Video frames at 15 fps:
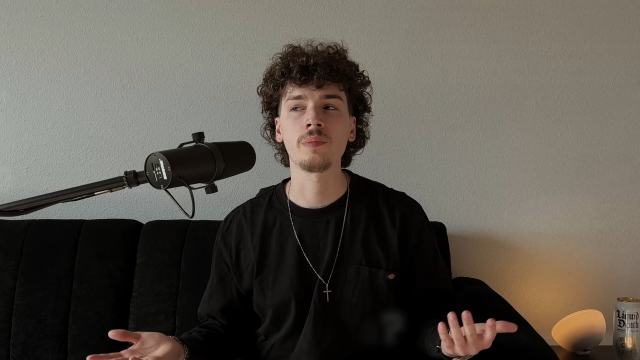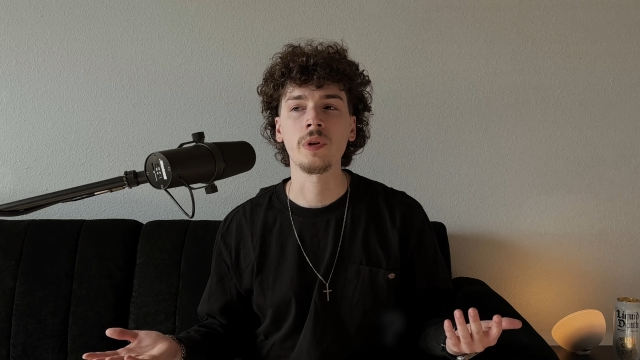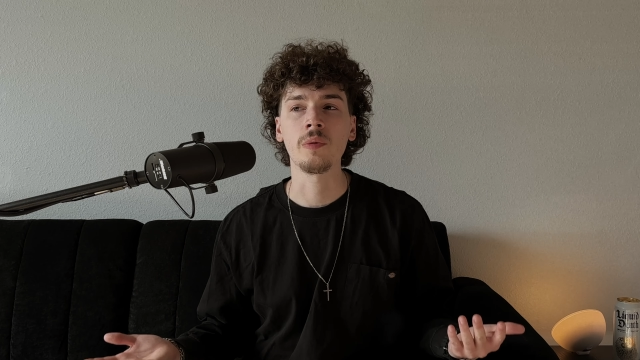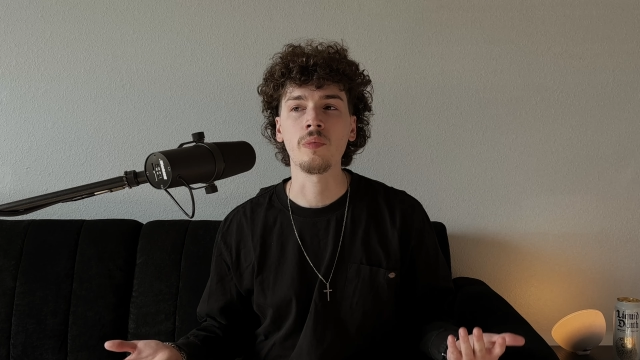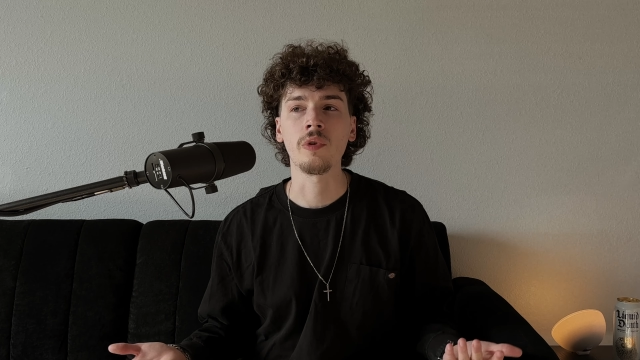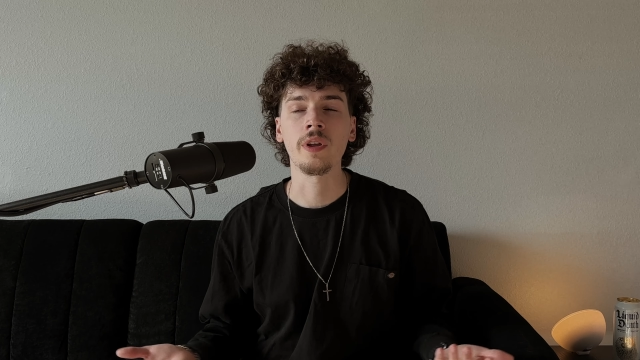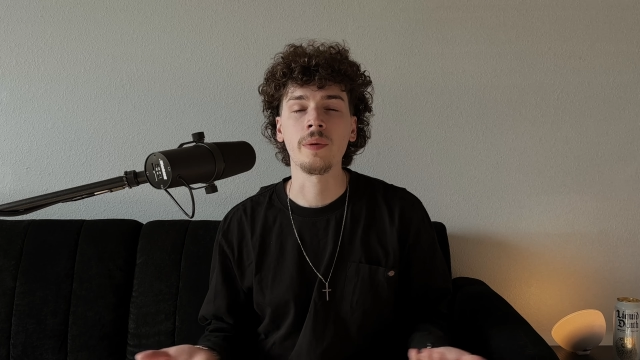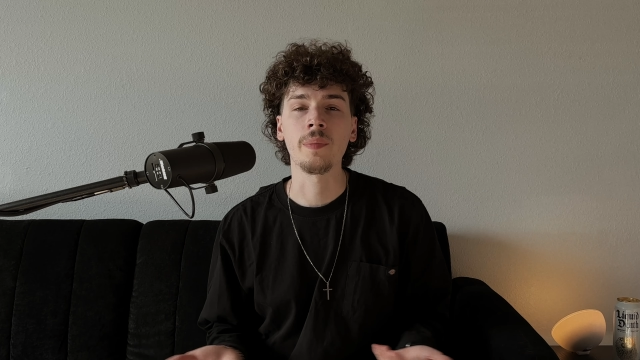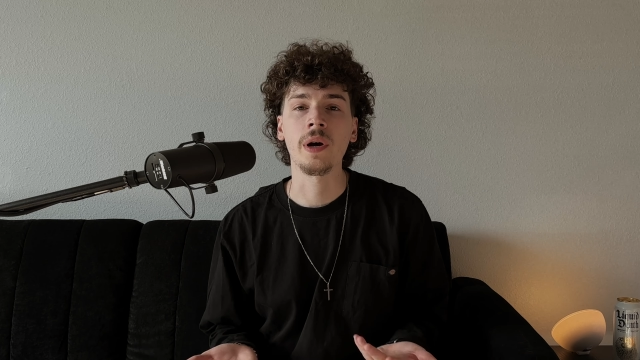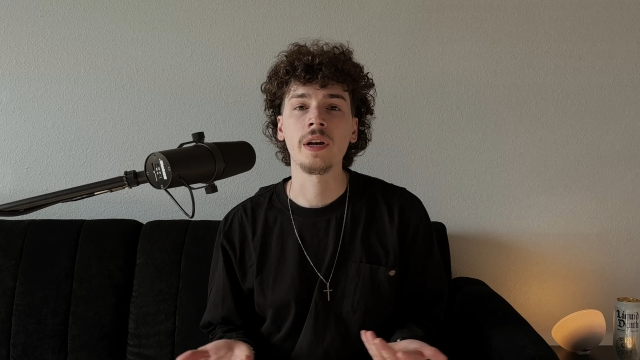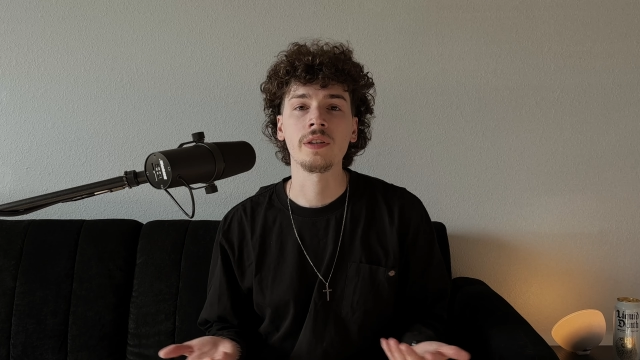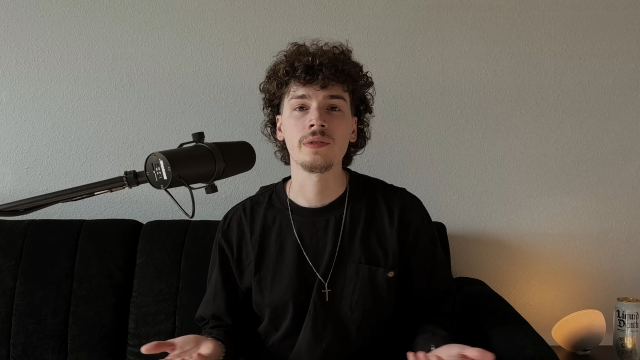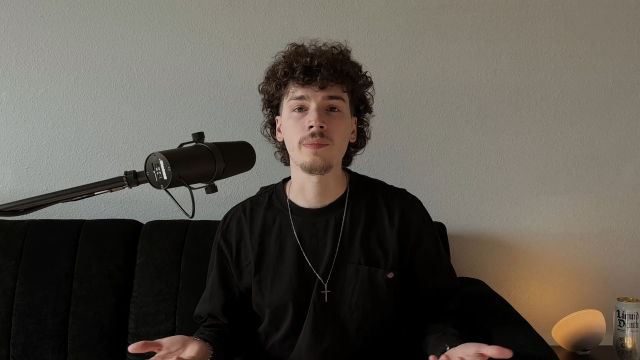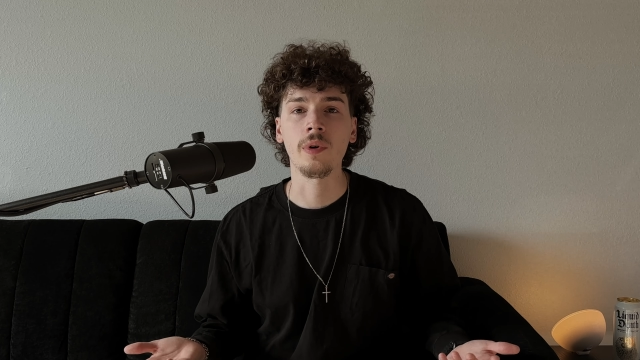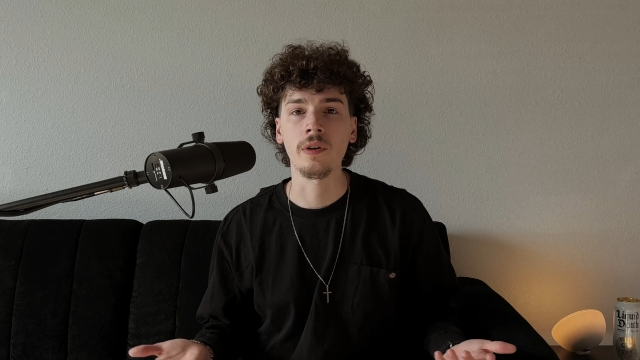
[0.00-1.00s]
people that buy
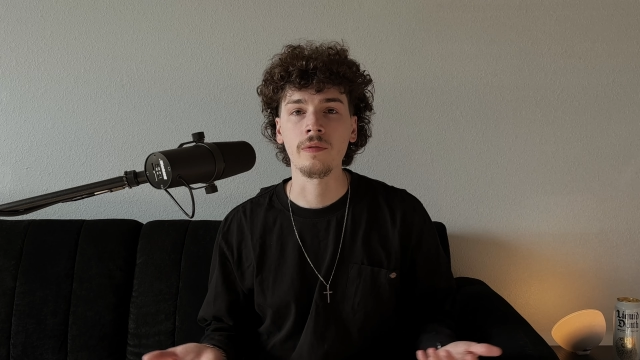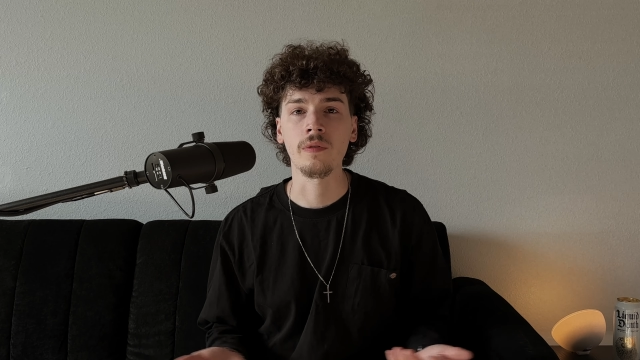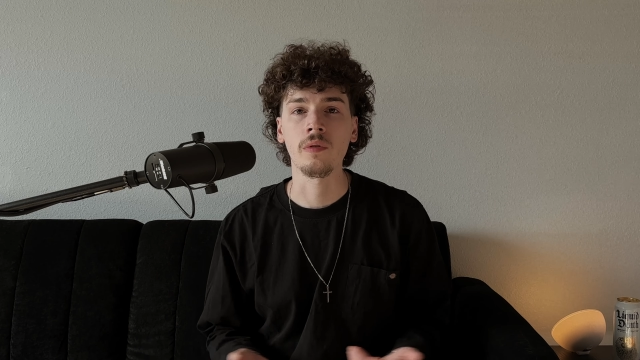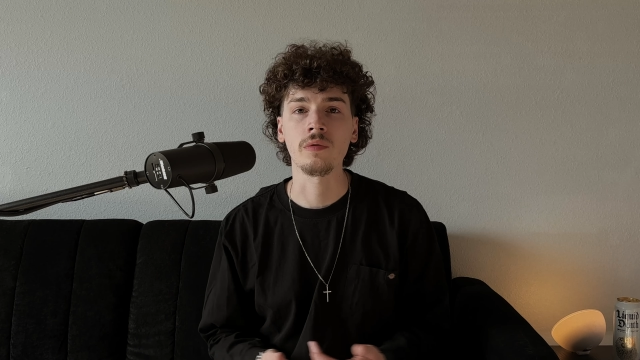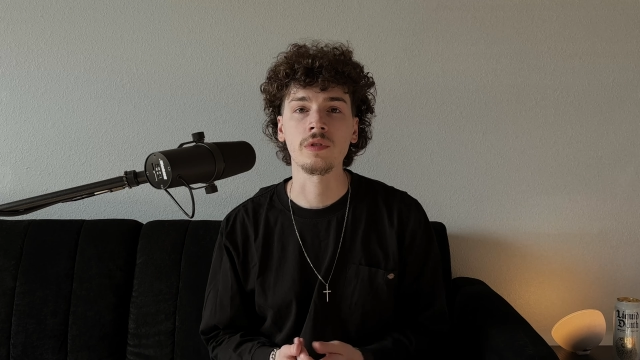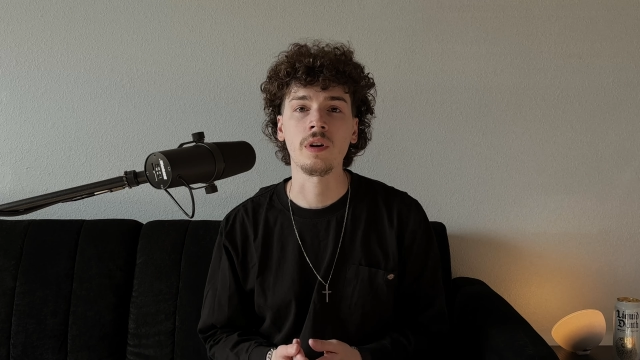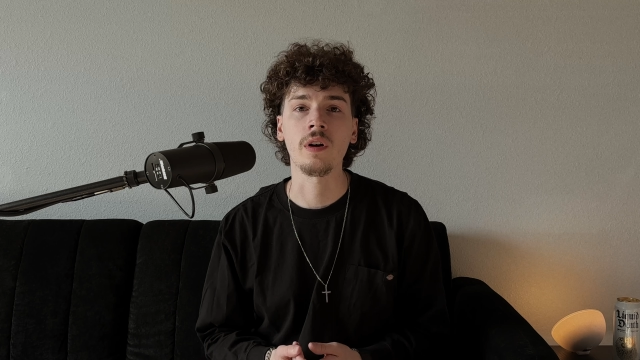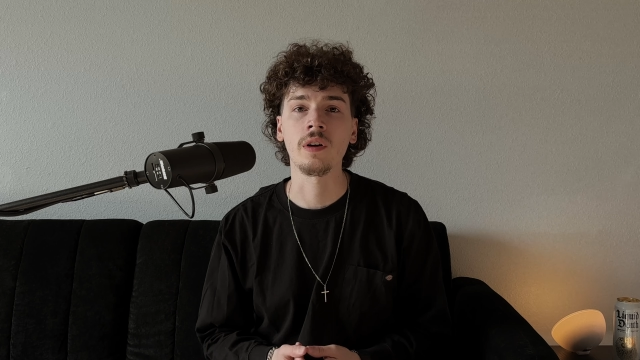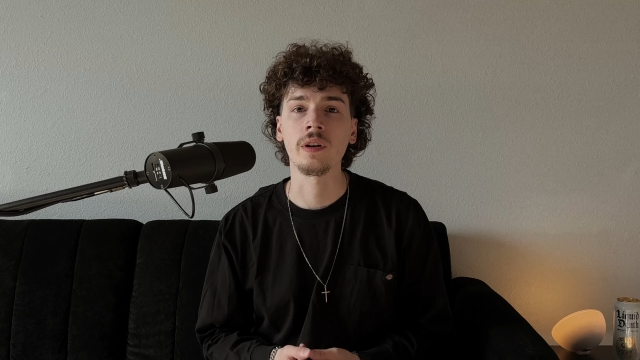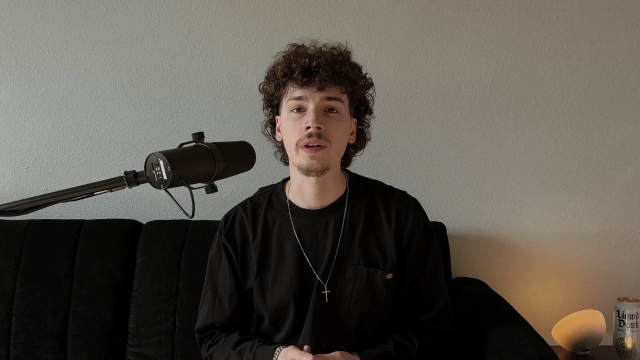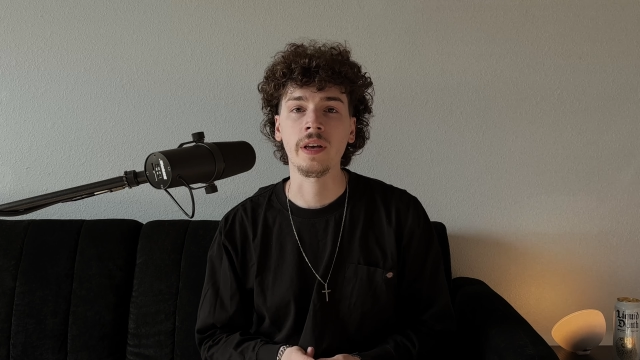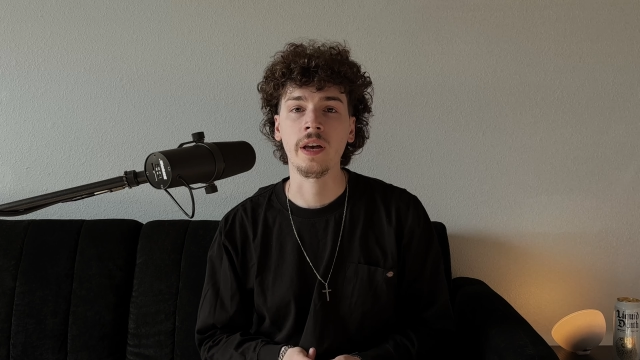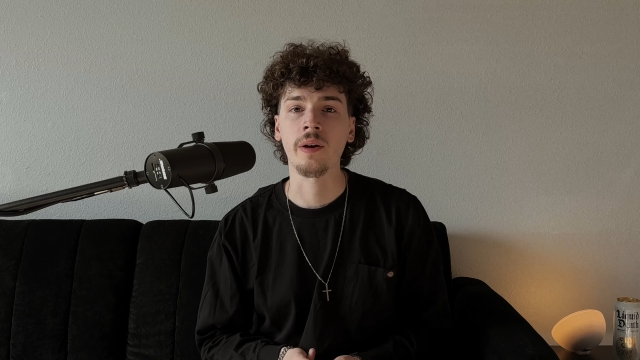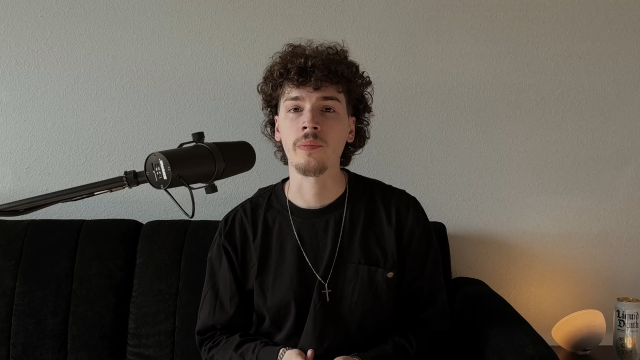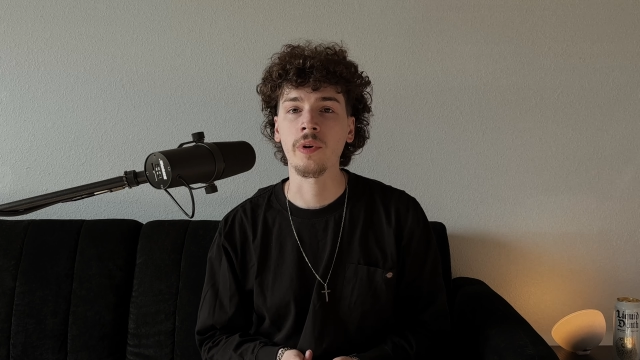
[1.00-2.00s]
smartphones aren't
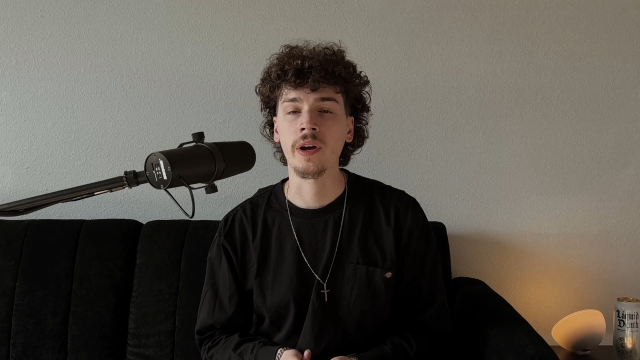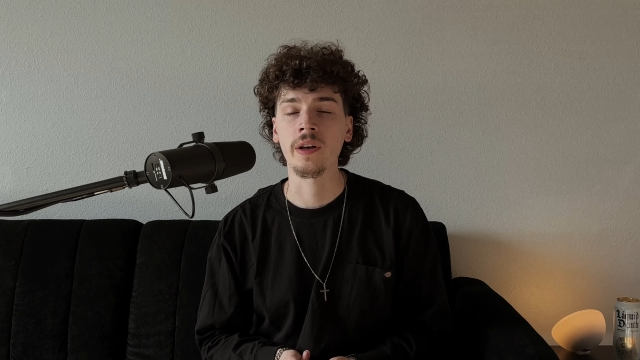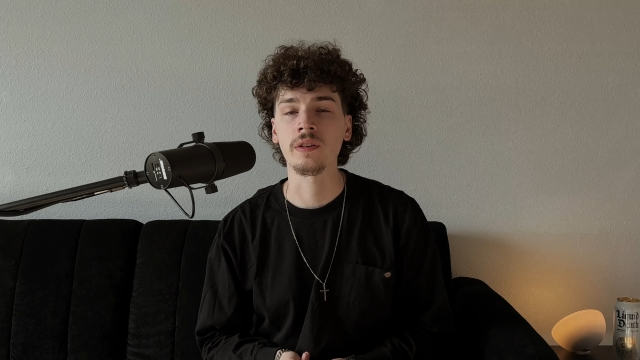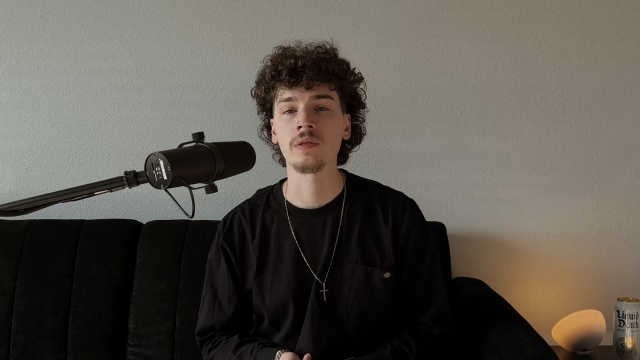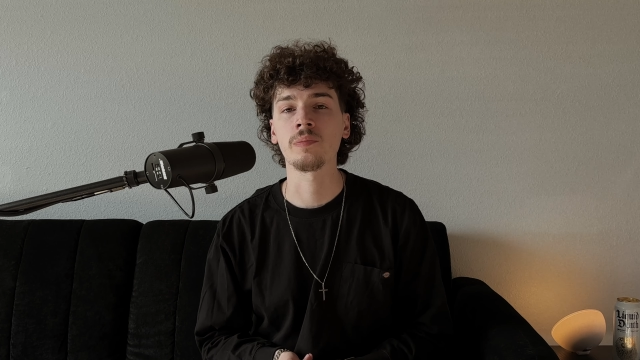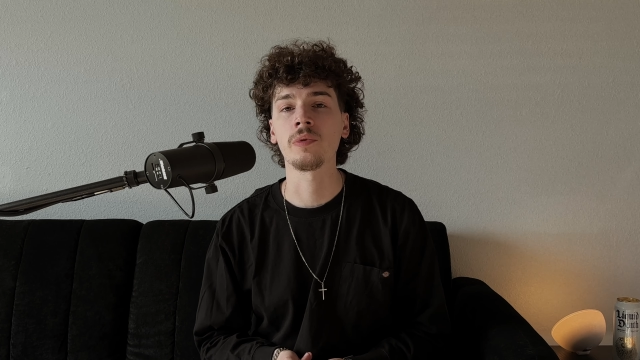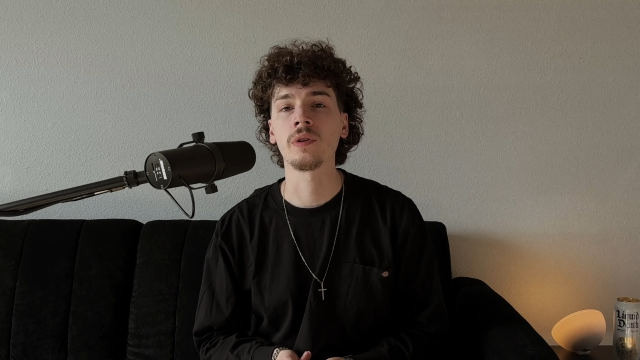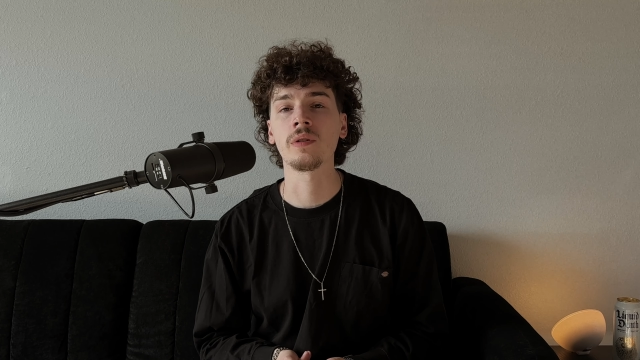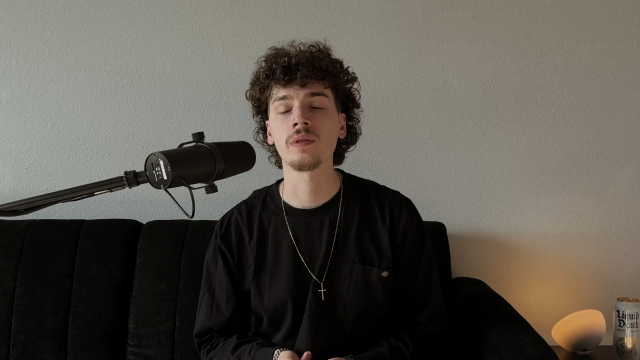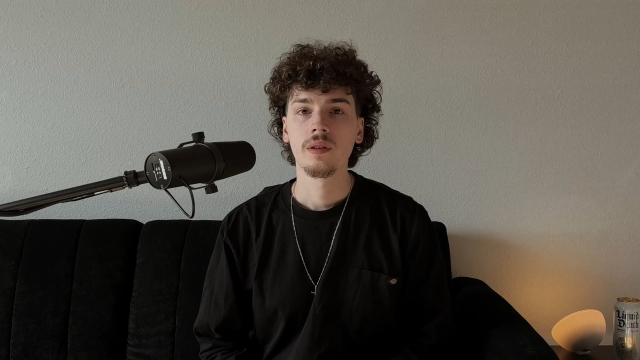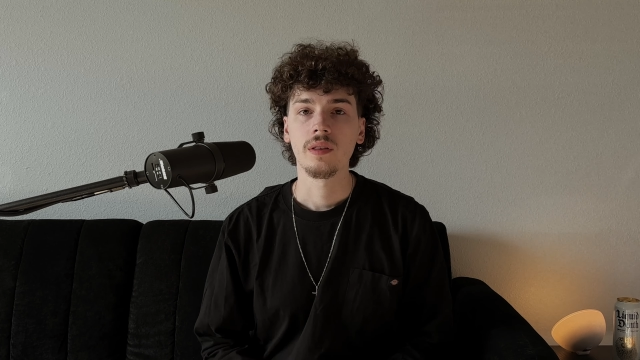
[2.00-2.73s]
camera experts.